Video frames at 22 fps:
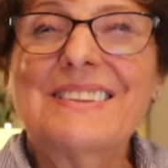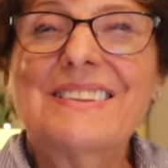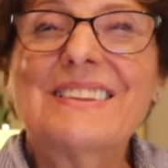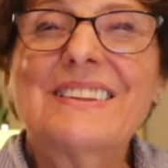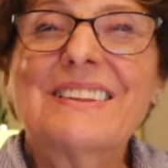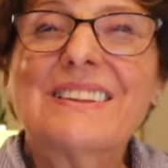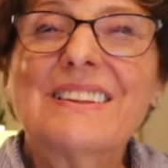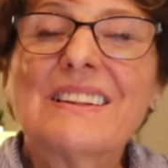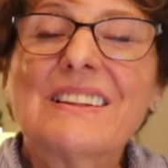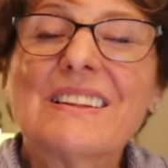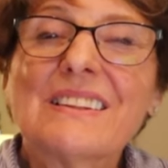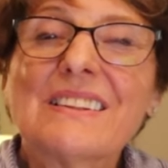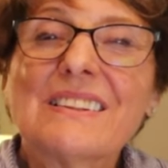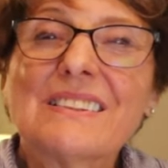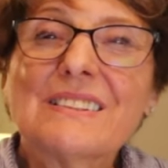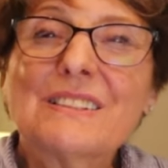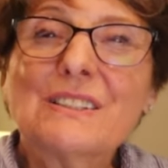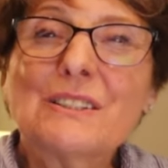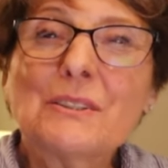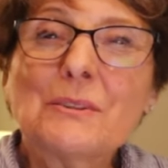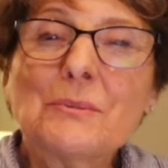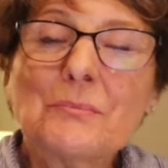
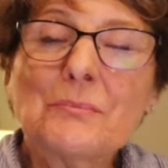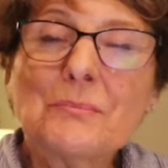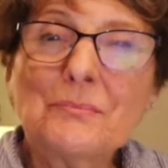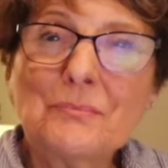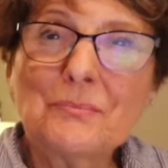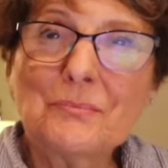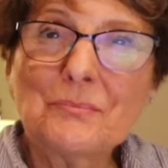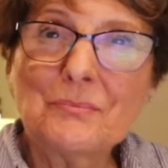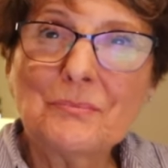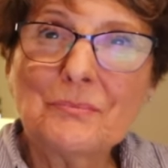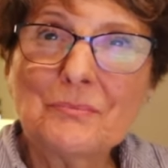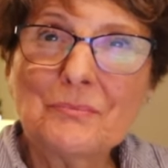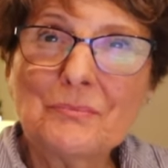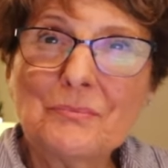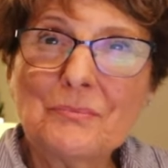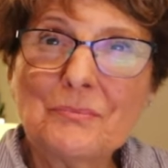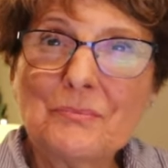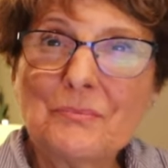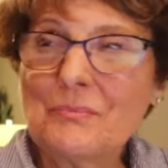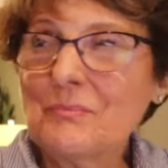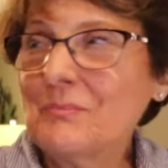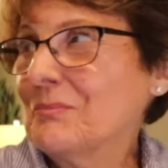
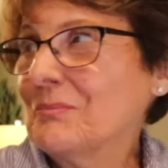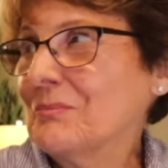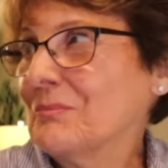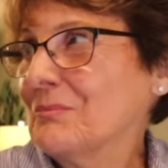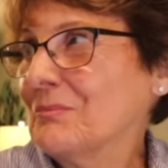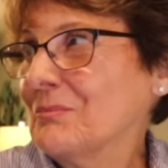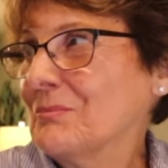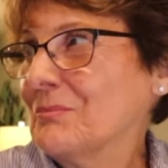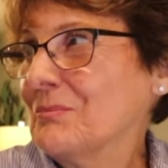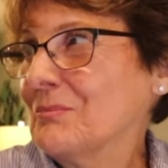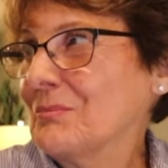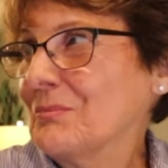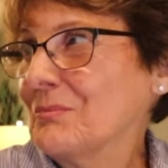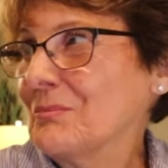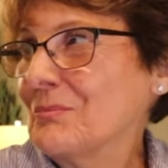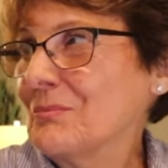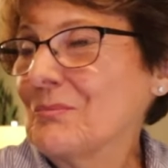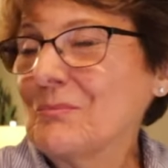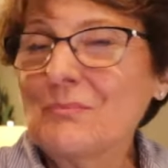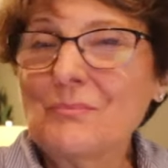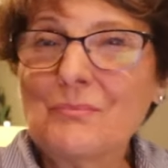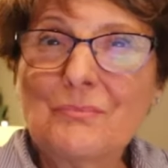
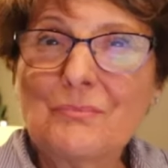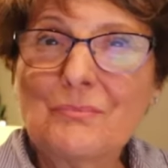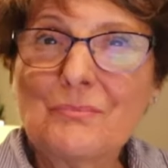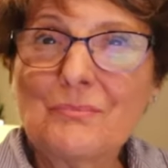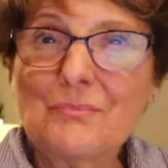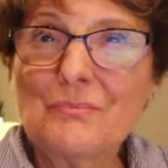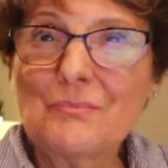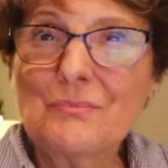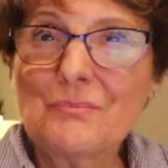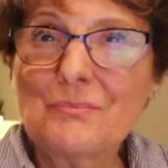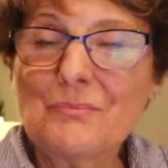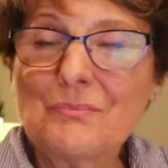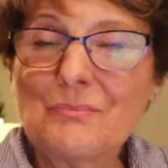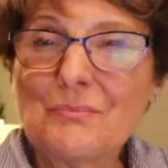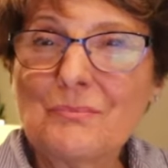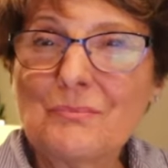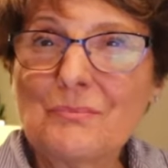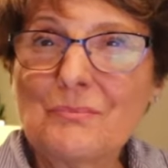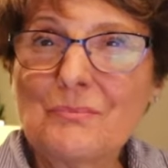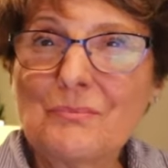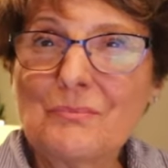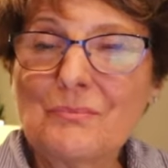
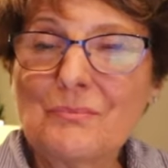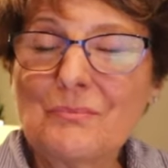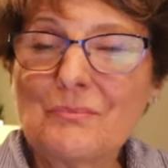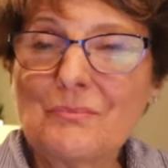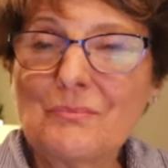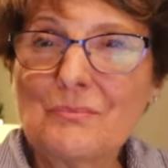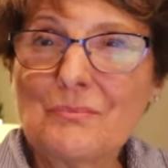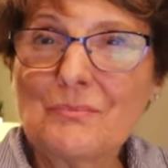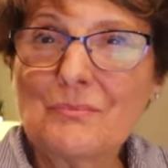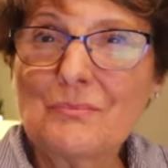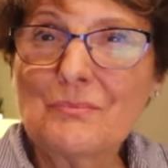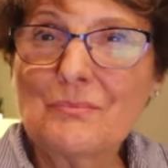(silent)